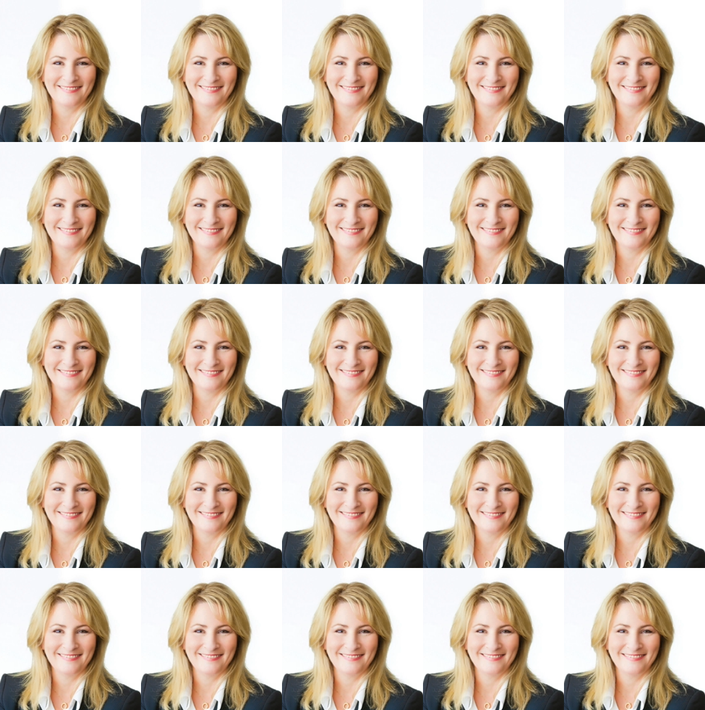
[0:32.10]

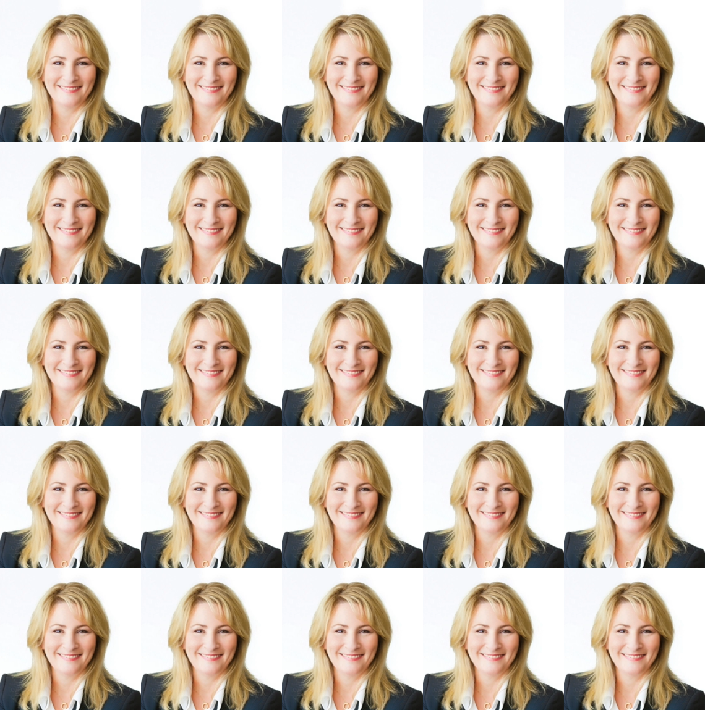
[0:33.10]

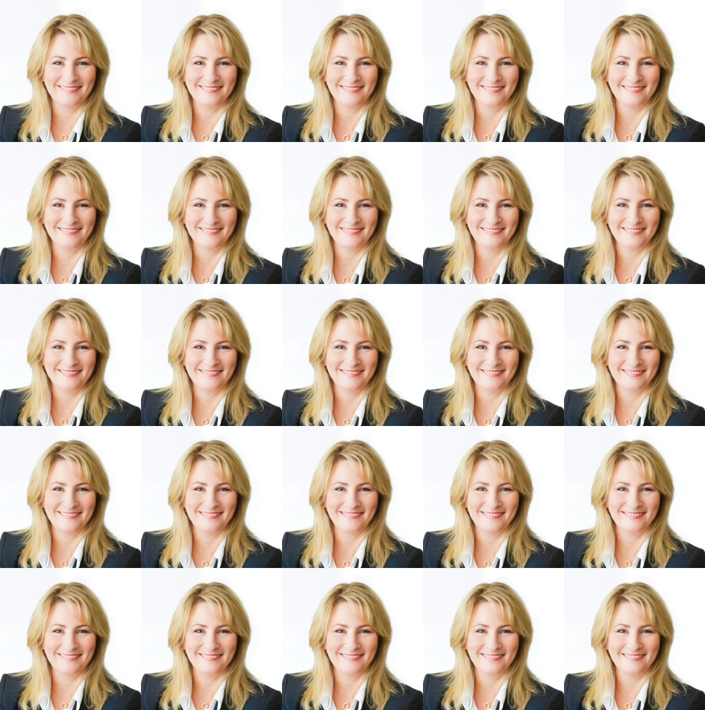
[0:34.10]

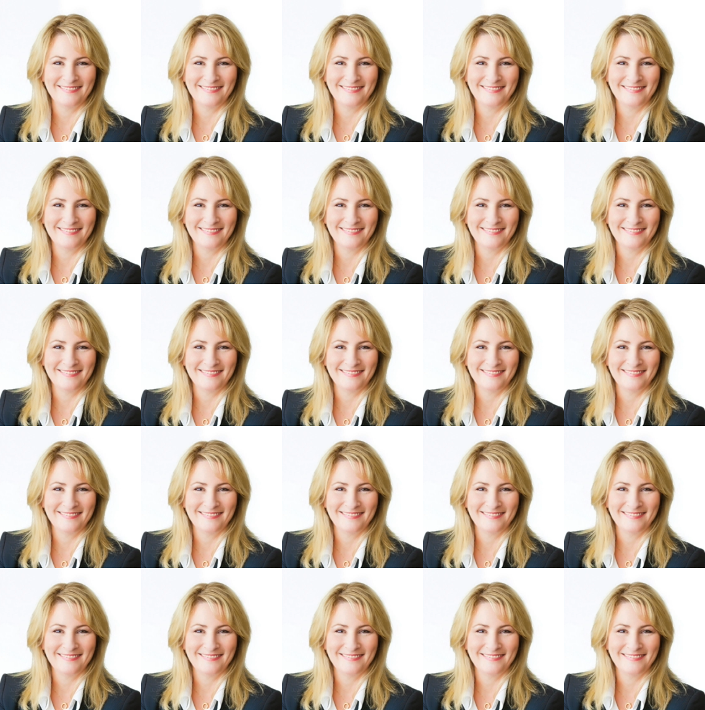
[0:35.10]
The face doesn't move, so there is nothing to read.